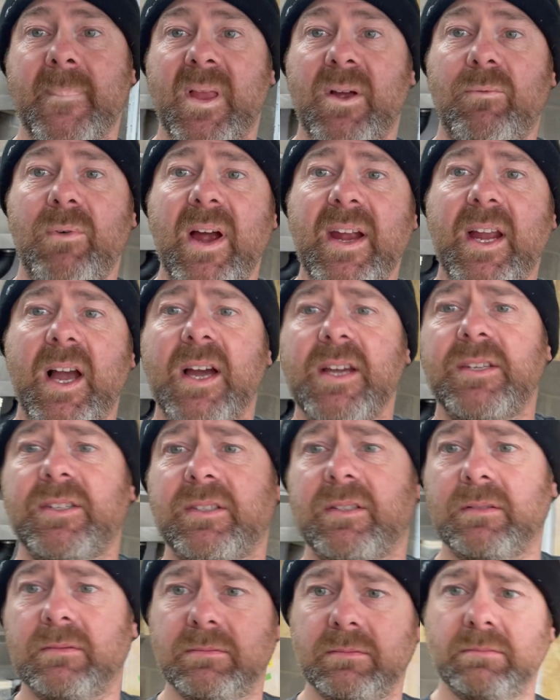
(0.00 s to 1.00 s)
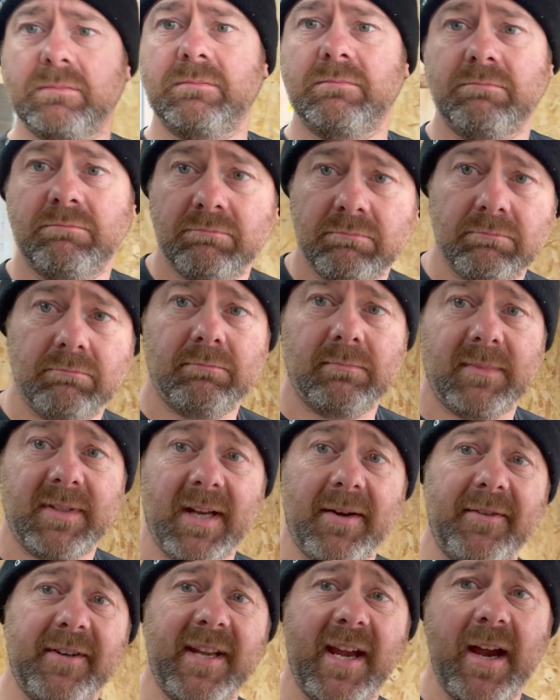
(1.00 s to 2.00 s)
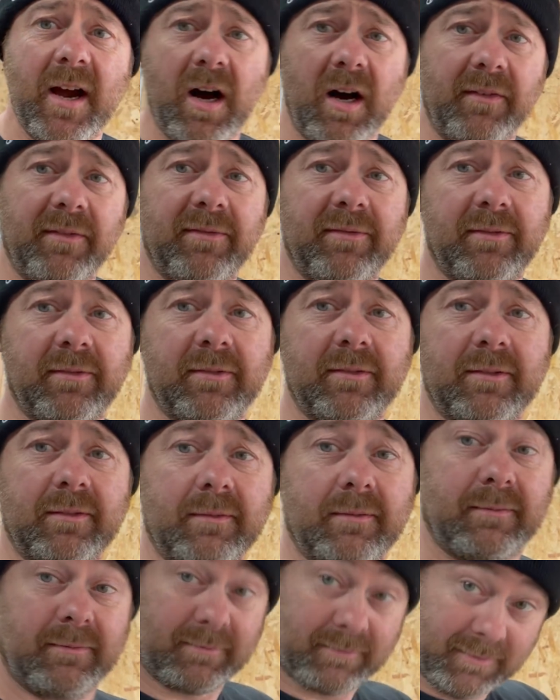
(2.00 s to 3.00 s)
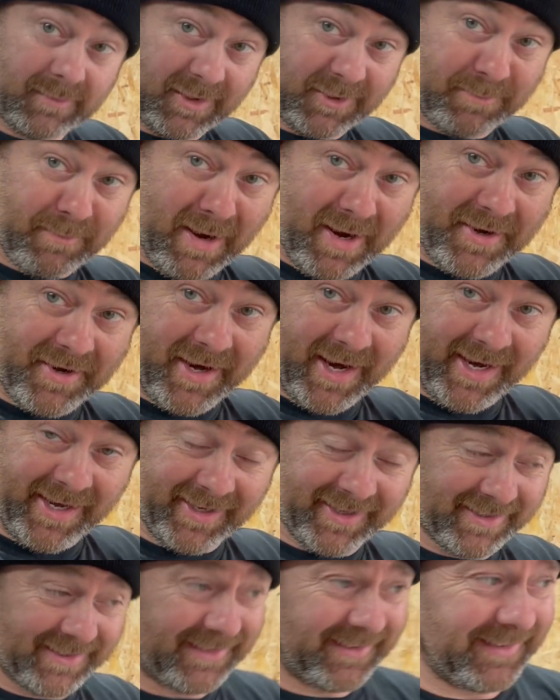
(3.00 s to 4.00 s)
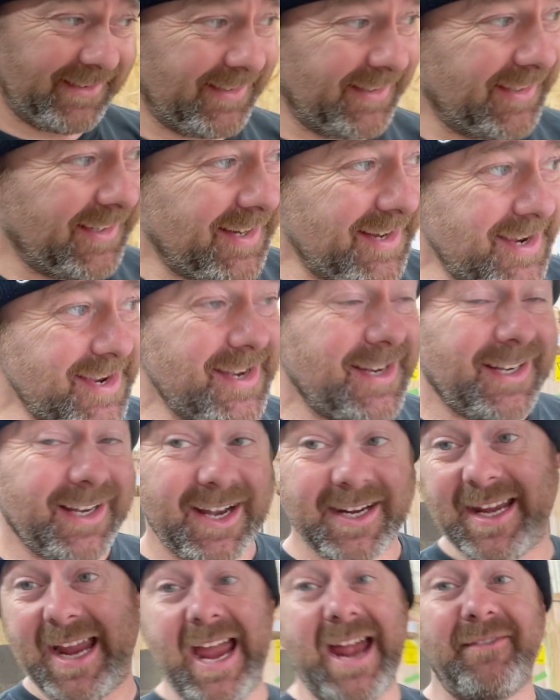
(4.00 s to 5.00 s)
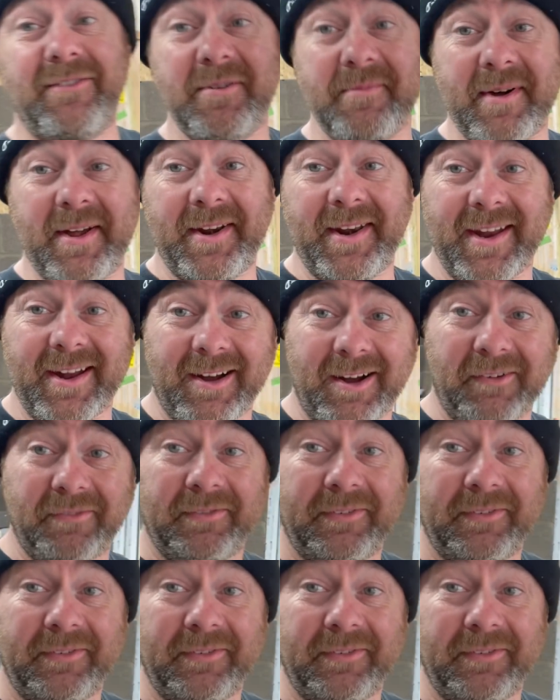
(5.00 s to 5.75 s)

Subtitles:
Right guys, another day off. It's Monday. I get every Monday off.